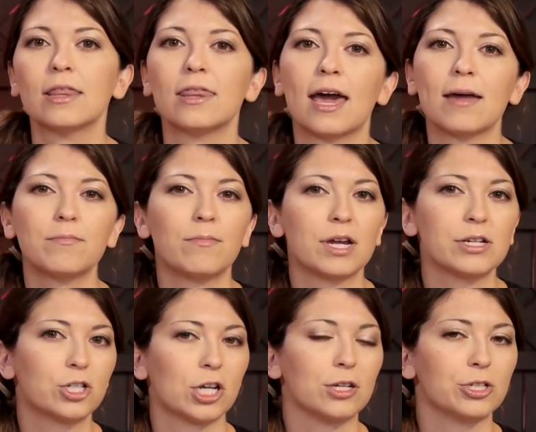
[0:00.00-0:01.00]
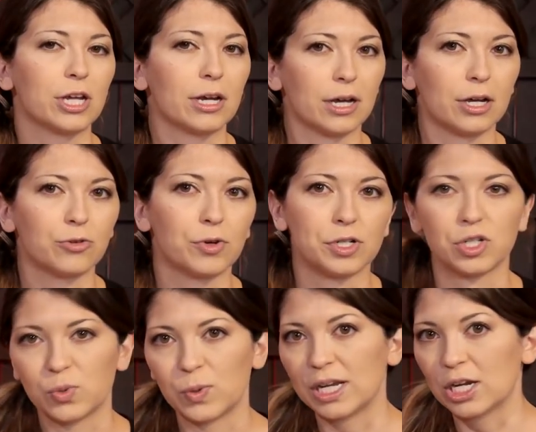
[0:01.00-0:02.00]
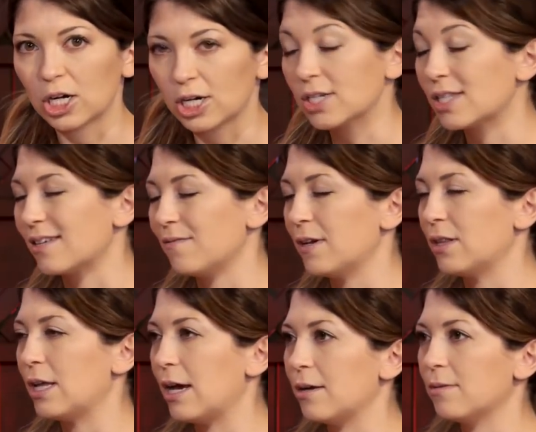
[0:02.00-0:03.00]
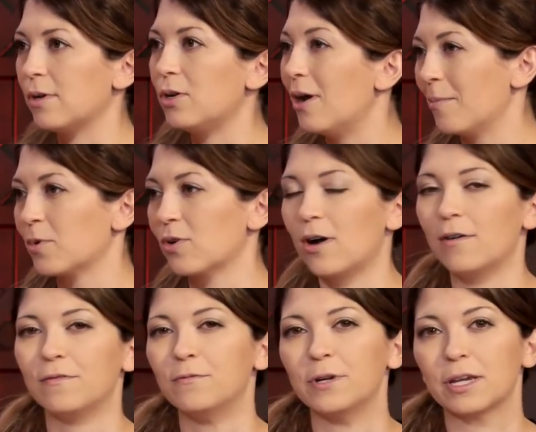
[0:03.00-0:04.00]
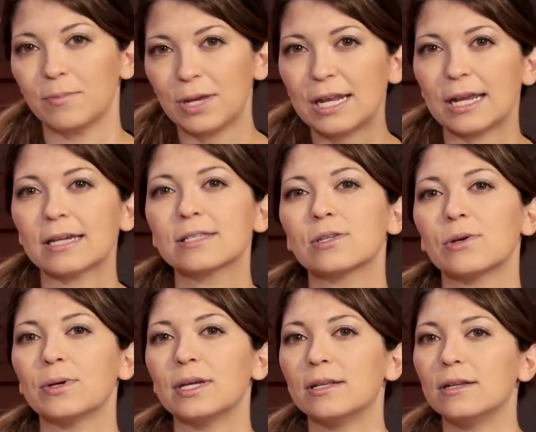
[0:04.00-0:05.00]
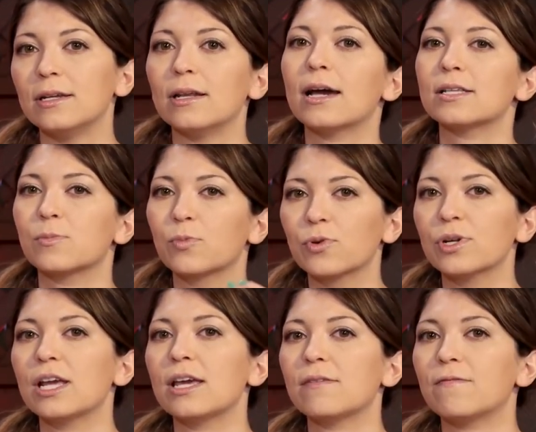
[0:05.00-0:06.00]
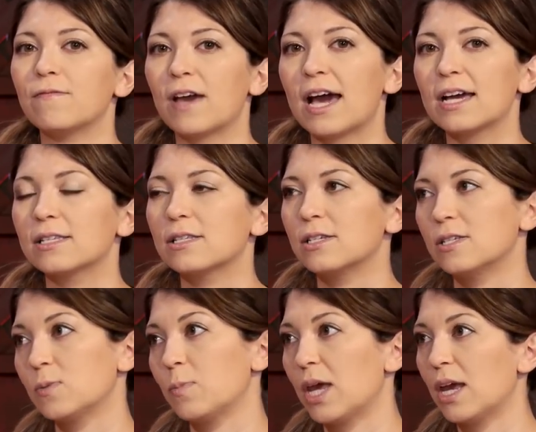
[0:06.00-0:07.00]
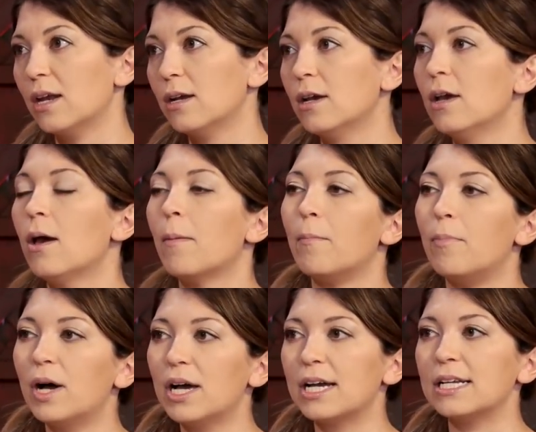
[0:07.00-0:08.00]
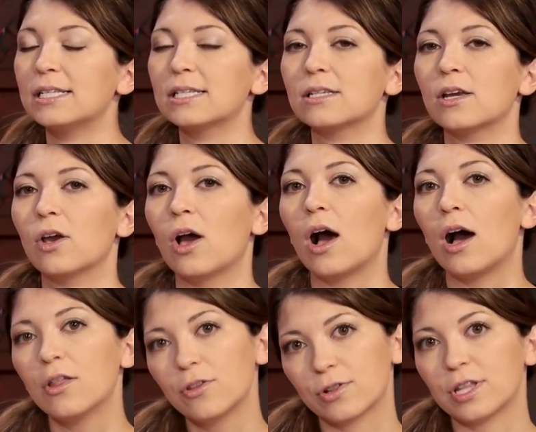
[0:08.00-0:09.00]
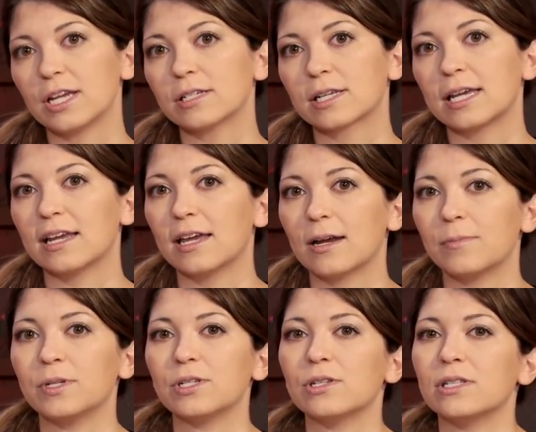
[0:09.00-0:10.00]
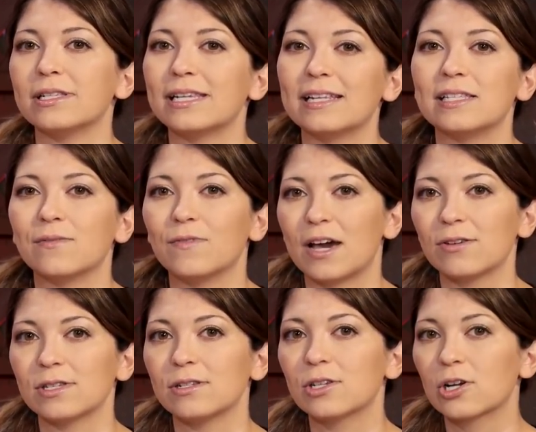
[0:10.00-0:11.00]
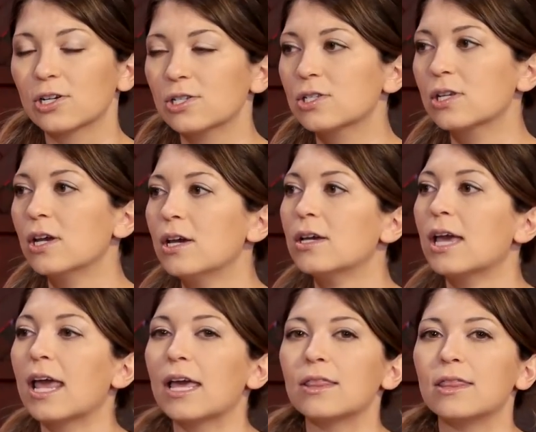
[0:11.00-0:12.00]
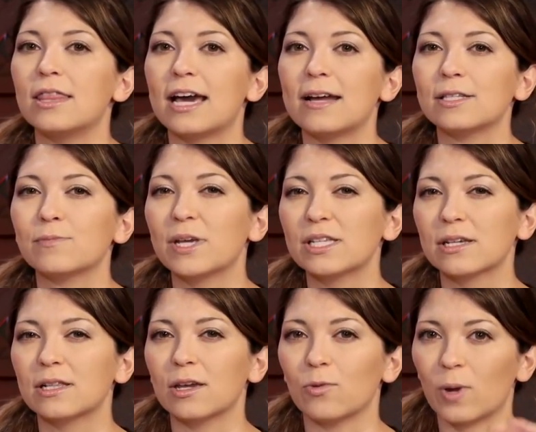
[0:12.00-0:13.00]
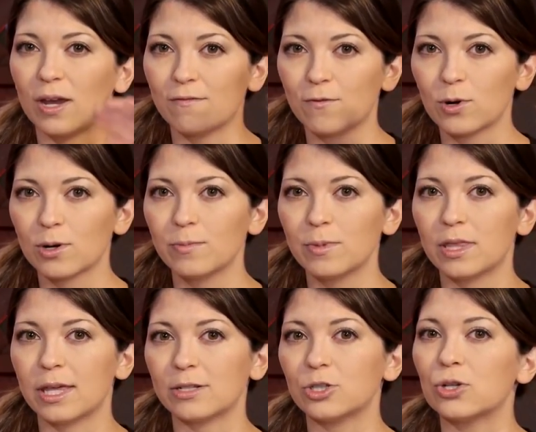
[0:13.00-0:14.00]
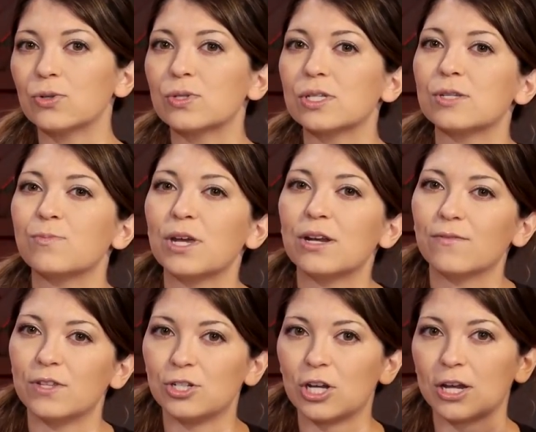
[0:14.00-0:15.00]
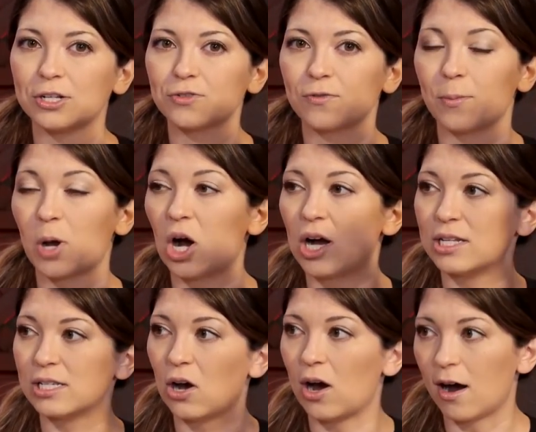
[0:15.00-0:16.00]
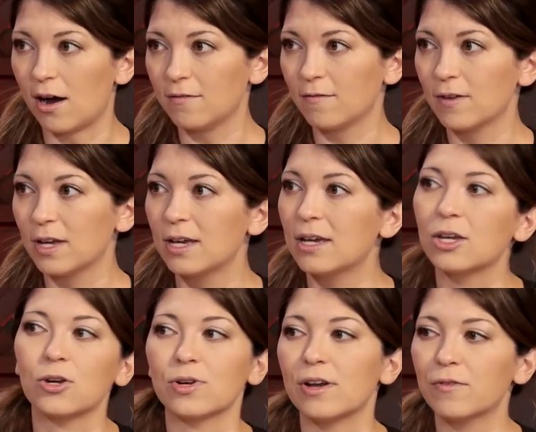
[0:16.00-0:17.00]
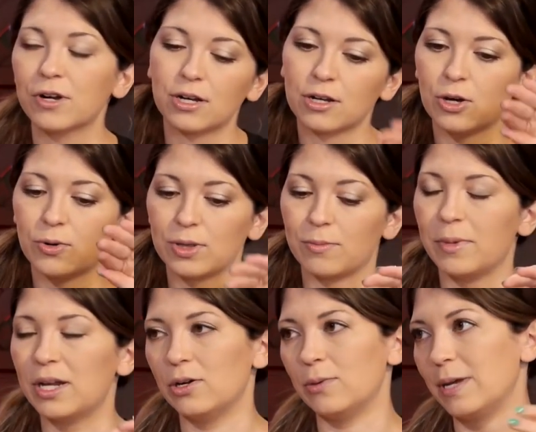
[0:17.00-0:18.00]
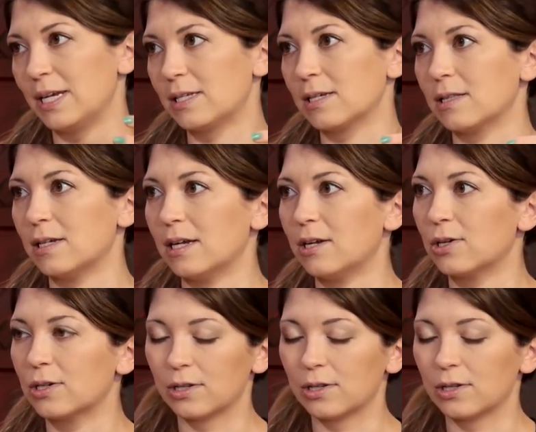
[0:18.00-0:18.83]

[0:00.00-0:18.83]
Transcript: That might change at 120 hertz. I found that number off of Wikipedia. So it has a pretty fast speed, but other things can get up into the tens of thousands hertz, and that's basically a waveform that shows the speed of the change from on to off. You're never going to go in the middle, basically.